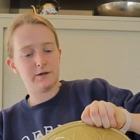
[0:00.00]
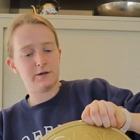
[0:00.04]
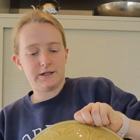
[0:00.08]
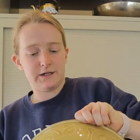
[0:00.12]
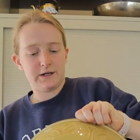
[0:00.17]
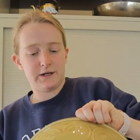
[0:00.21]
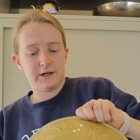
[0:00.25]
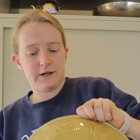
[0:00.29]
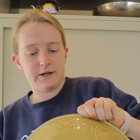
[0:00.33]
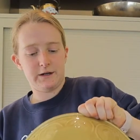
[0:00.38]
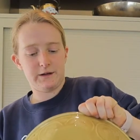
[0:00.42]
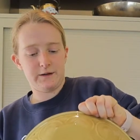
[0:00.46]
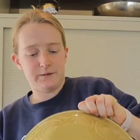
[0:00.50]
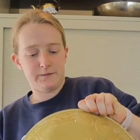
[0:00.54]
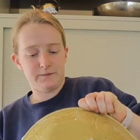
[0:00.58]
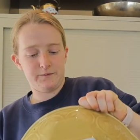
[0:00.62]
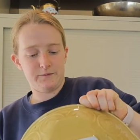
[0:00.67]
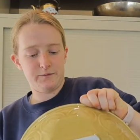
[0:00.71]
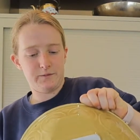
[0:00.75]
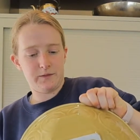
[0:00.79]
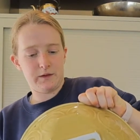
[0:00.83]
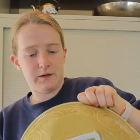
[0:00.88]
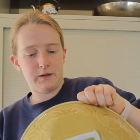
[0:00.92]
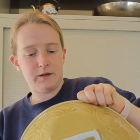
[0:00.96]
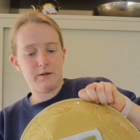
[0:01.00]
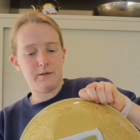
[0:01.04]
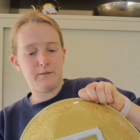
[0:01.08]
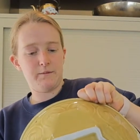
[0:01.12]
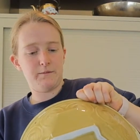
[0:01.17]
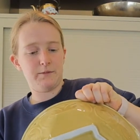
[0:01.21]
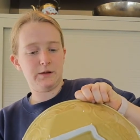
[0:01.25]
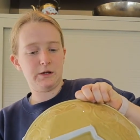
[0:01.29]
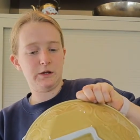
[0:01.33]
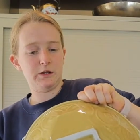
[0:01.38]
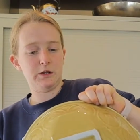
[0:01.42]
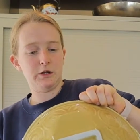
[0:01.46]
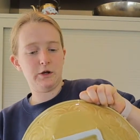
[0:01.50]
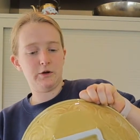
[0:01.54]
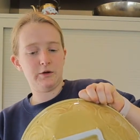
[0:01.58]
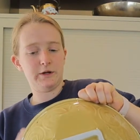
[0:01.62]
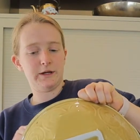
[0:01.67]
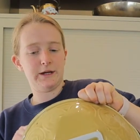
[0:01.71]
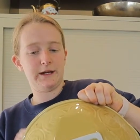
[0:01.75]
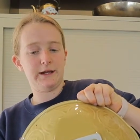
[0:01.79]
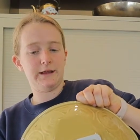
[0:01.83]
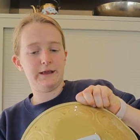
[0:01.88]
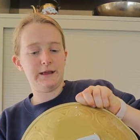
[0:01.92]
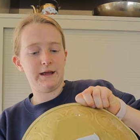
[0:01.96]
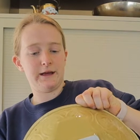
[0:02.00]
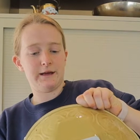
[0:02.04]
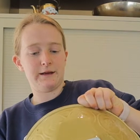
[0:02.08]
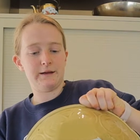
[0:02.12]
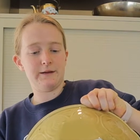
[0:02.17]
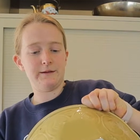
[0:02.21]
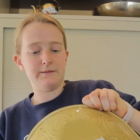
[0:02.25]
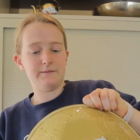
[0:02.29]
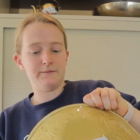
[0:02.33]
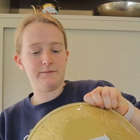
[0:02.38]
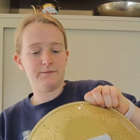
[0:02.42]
Just gonna plonk it in there,